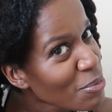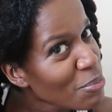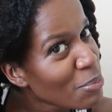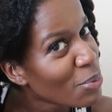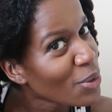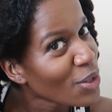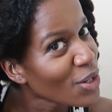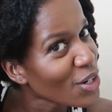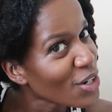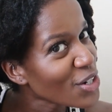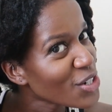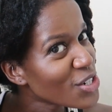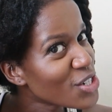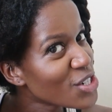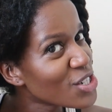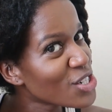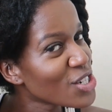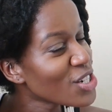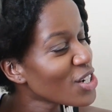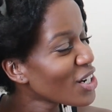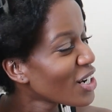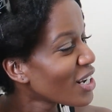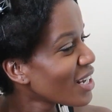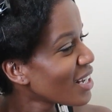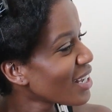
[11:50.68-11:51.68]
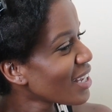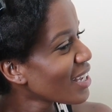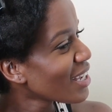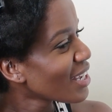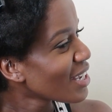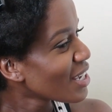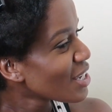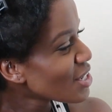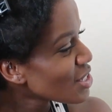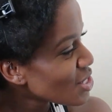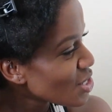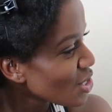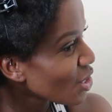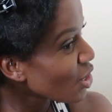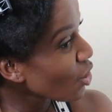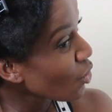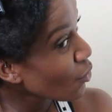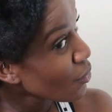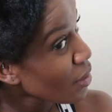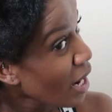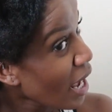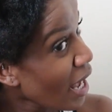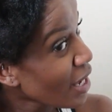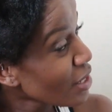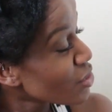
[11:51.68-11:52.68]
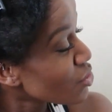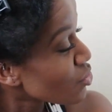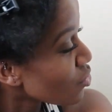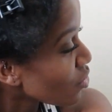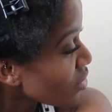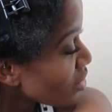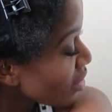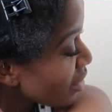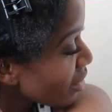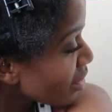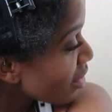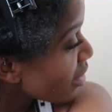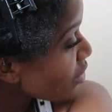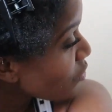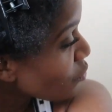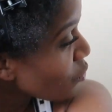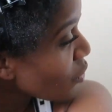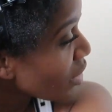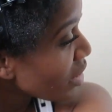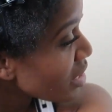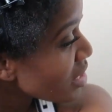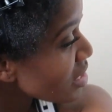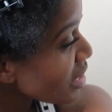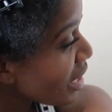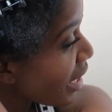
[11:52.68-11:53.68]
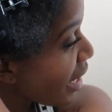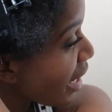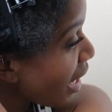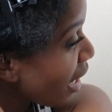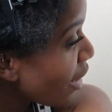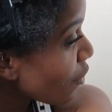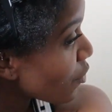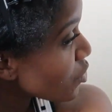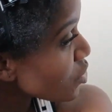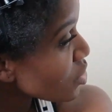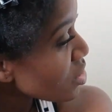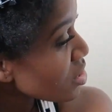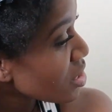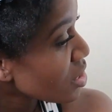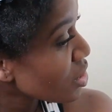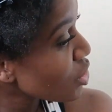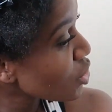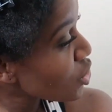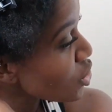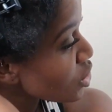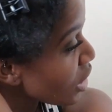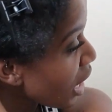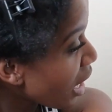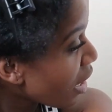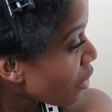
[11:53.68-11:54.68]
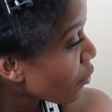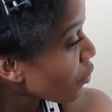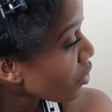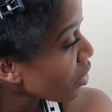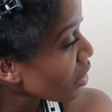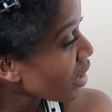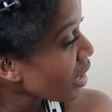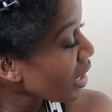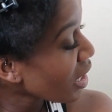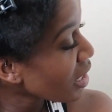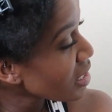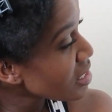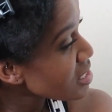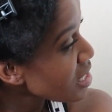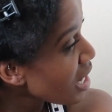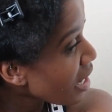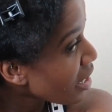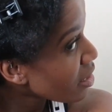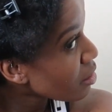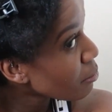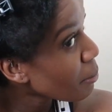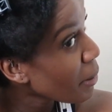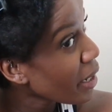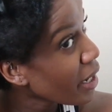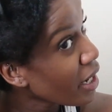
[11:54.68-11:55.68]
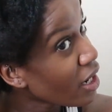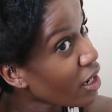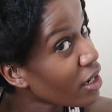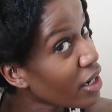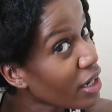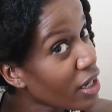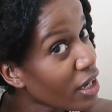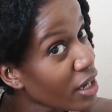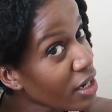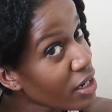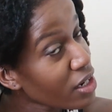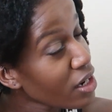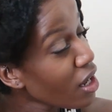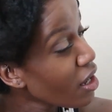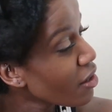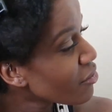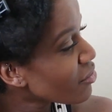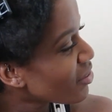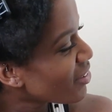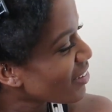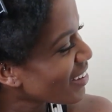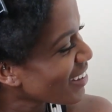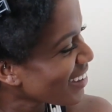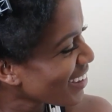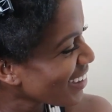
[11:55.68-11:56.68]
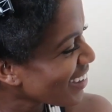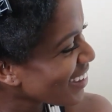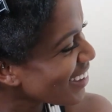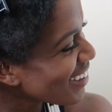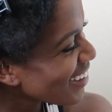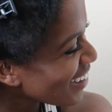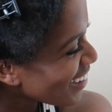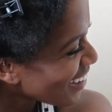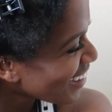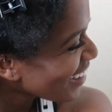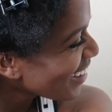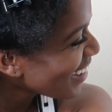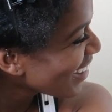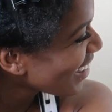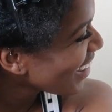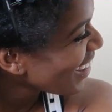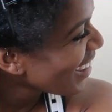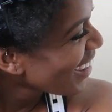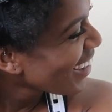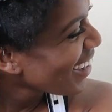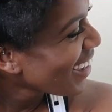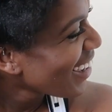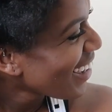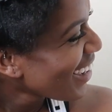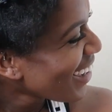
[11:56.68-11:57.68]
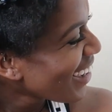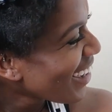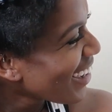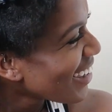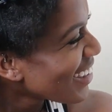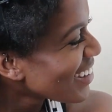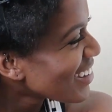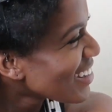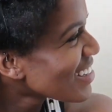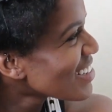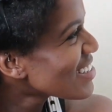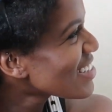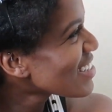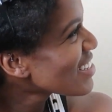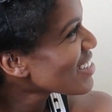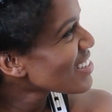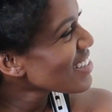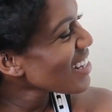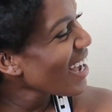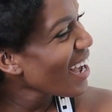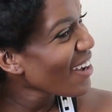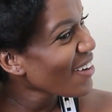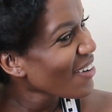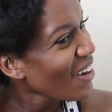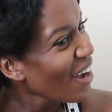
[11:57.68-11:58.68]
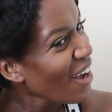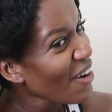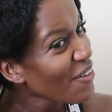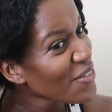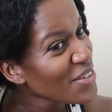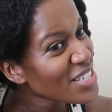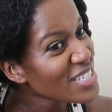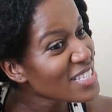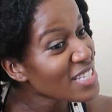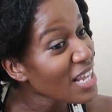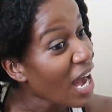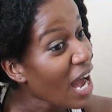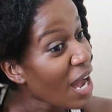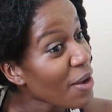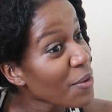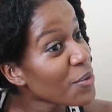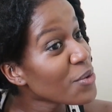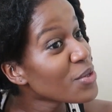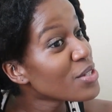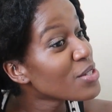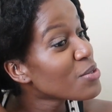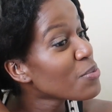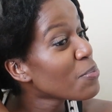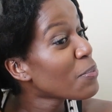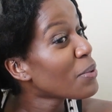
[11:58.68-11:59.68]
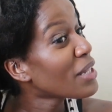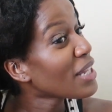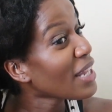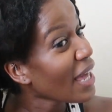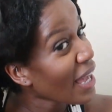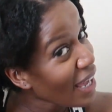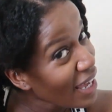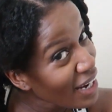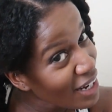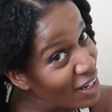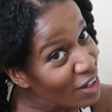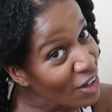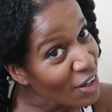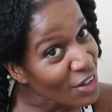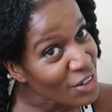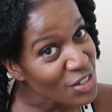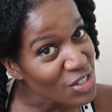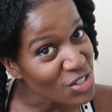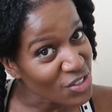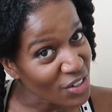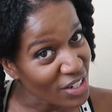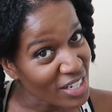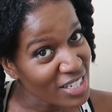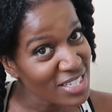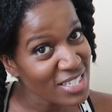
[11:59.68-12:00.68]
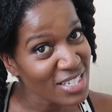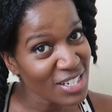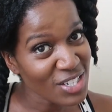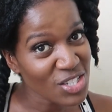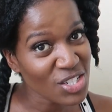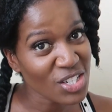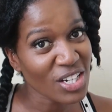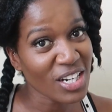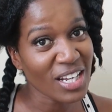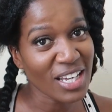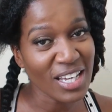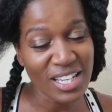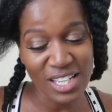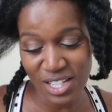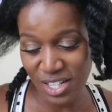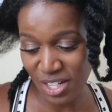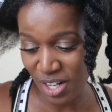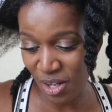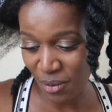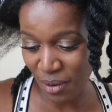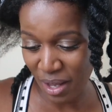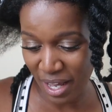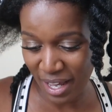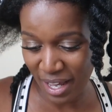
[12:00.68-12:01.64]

push to go natural. And then one day I was just in the shower and I got tired of my hair and I cut it off. I was planning on transitioning, you know.